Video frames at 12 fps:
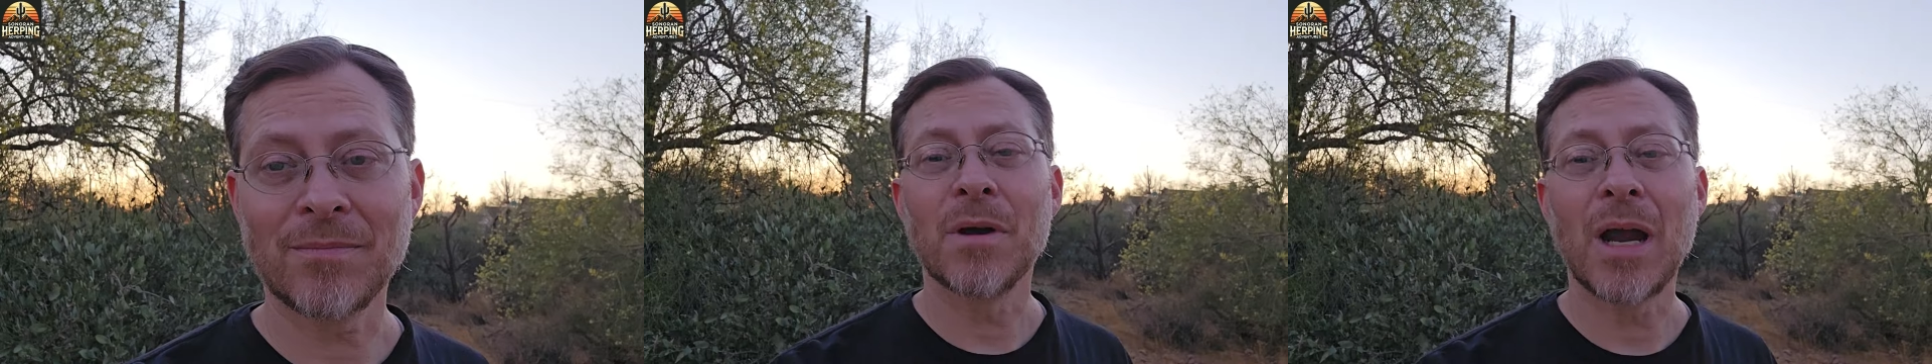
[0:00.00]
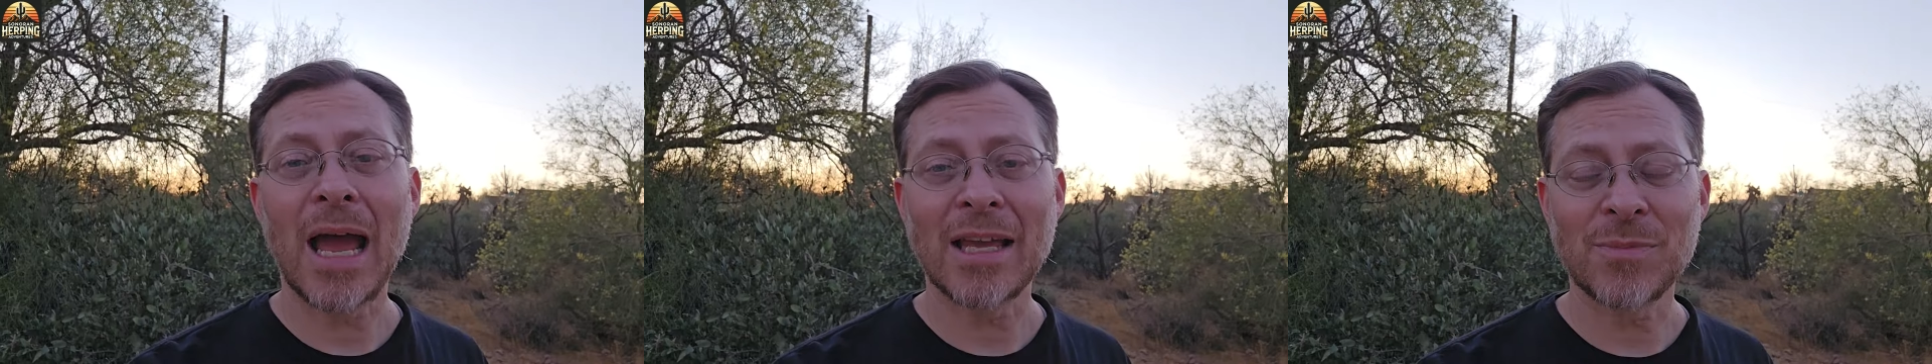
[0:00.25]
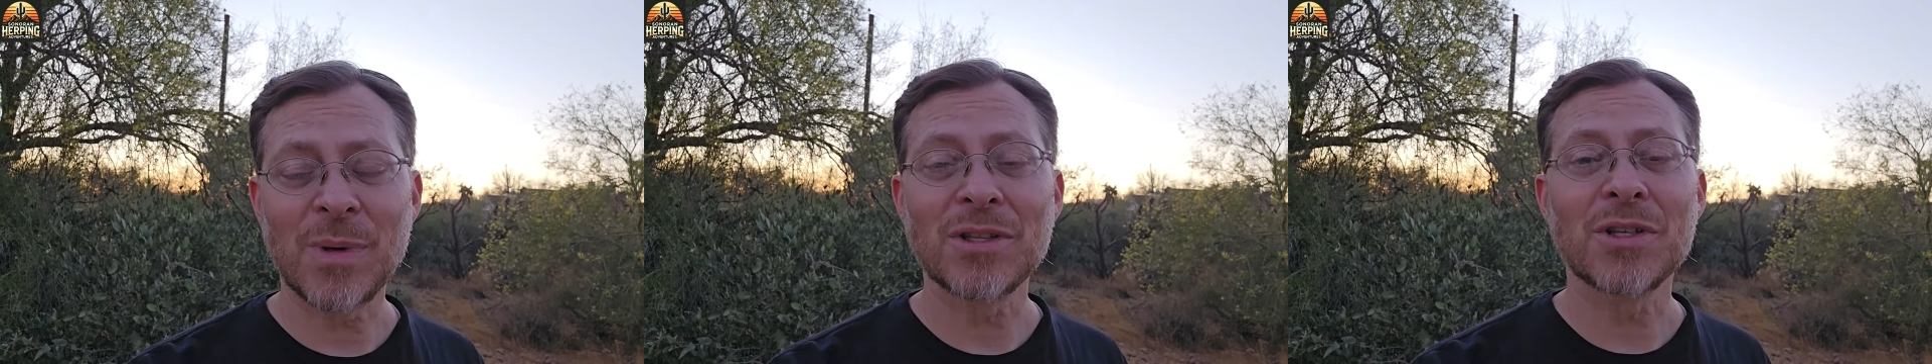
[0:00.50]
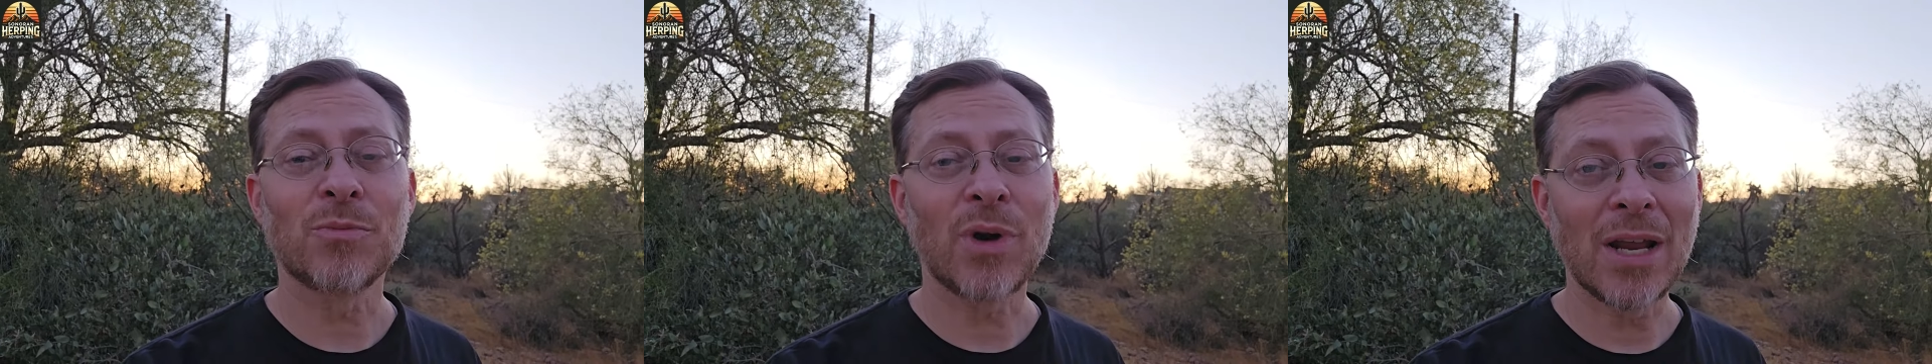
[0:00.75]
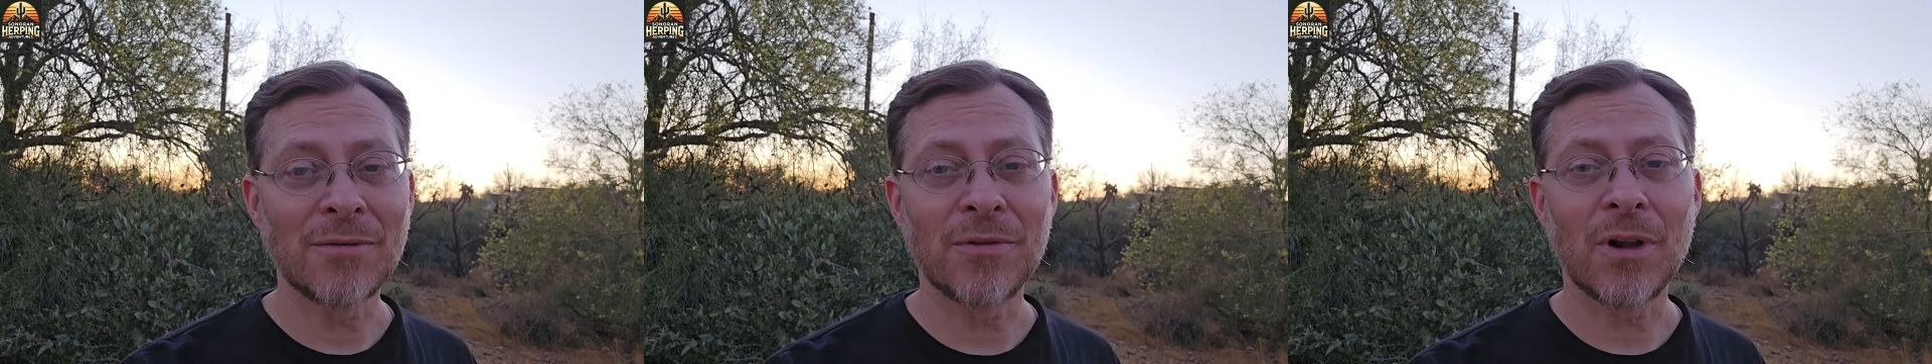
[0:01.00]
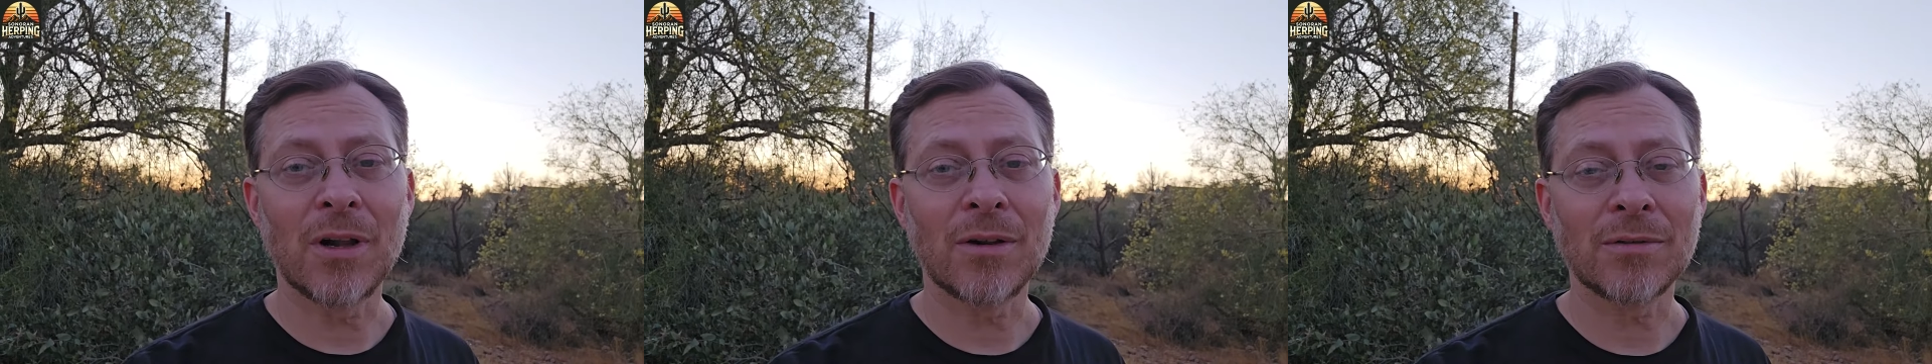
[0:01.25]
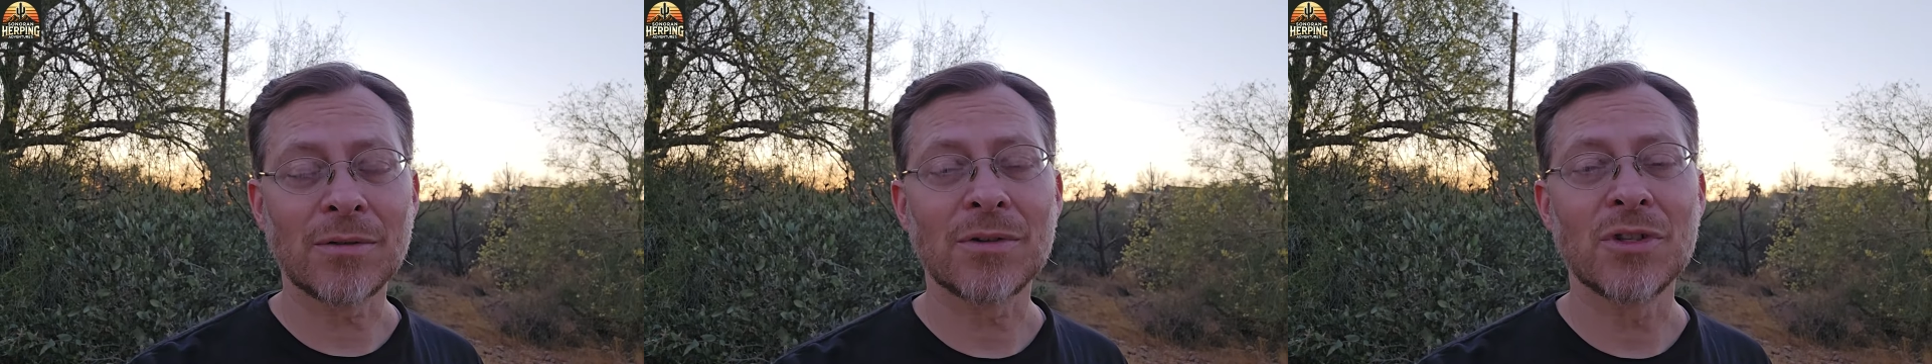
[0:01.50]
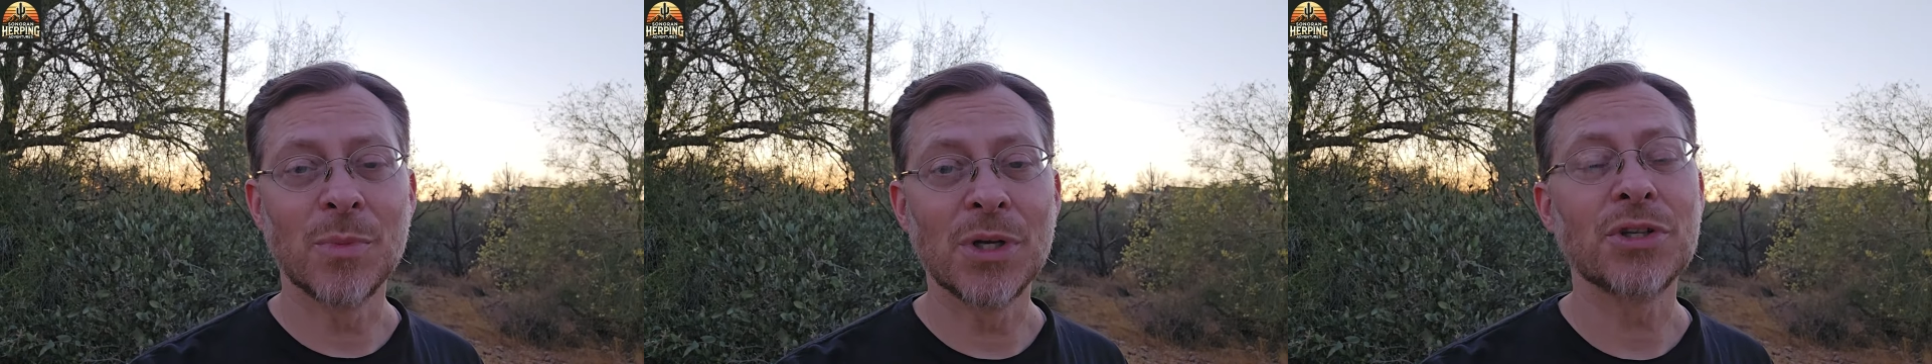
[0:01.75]
There has been some rainfall,
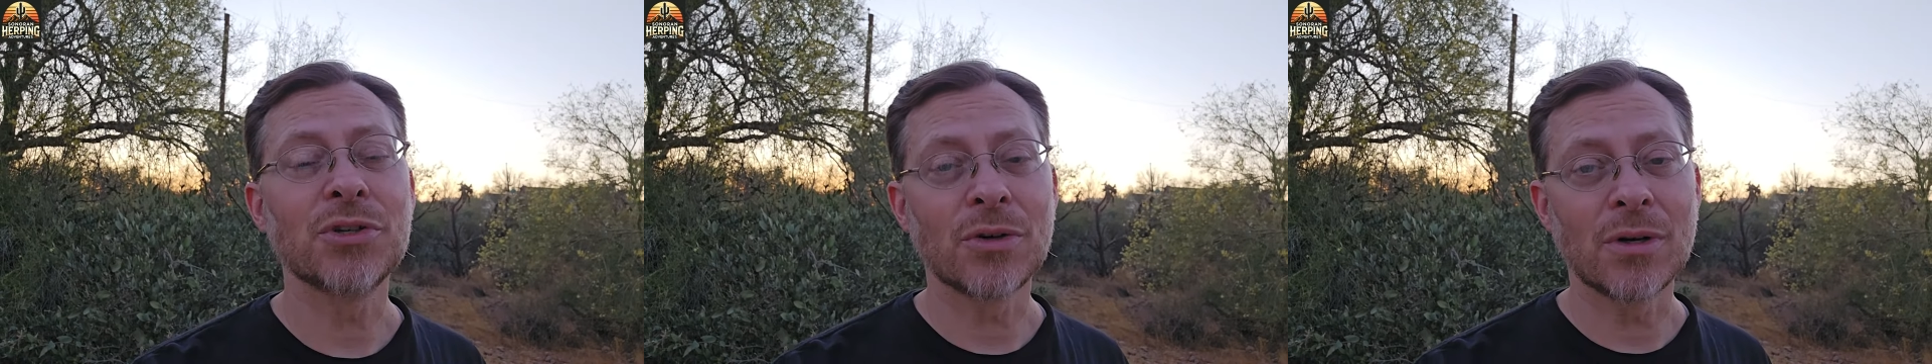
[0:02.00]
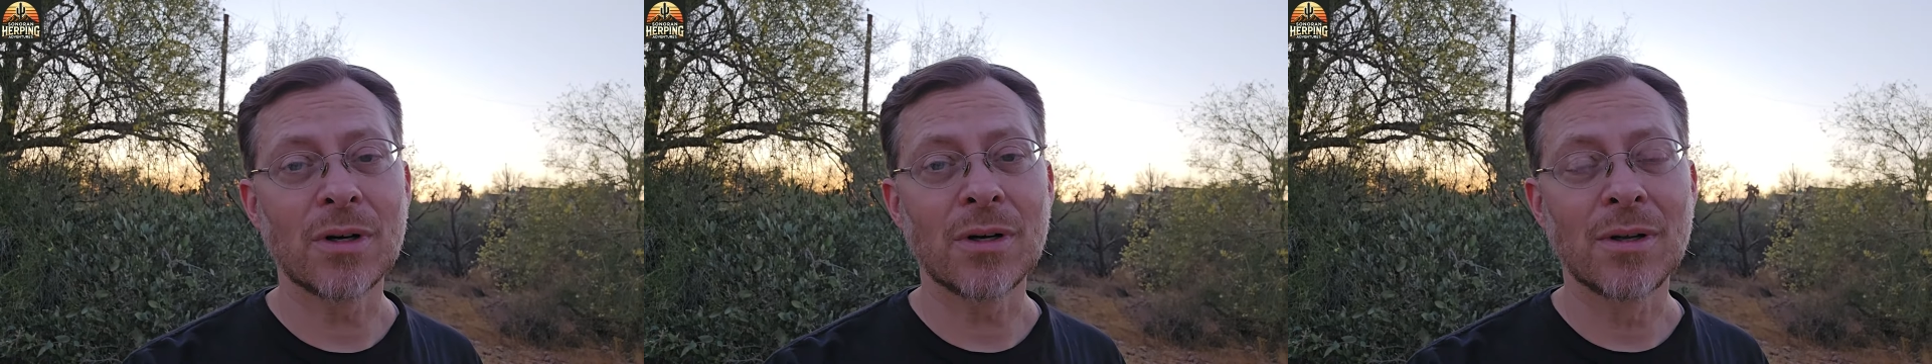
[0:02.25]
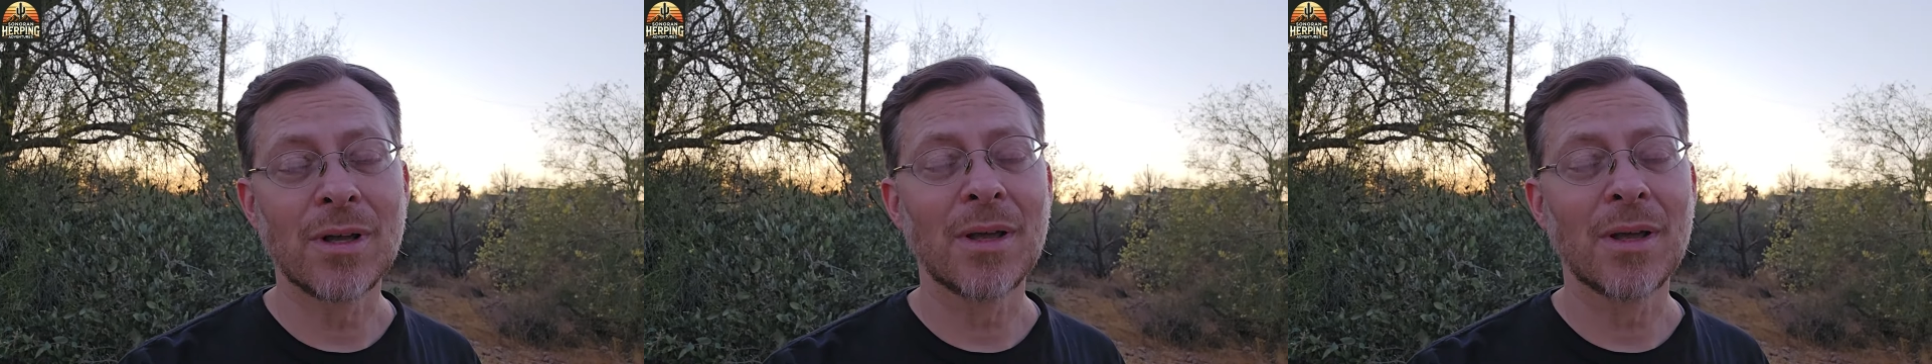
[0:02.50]
to be sure,